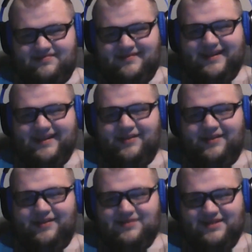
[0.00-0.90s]
they lose to
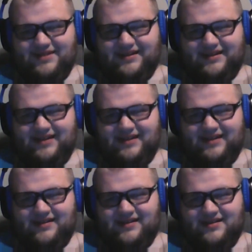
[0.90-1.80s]
Michigan State
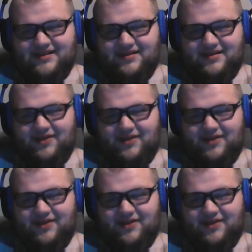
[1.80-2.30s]
6-3.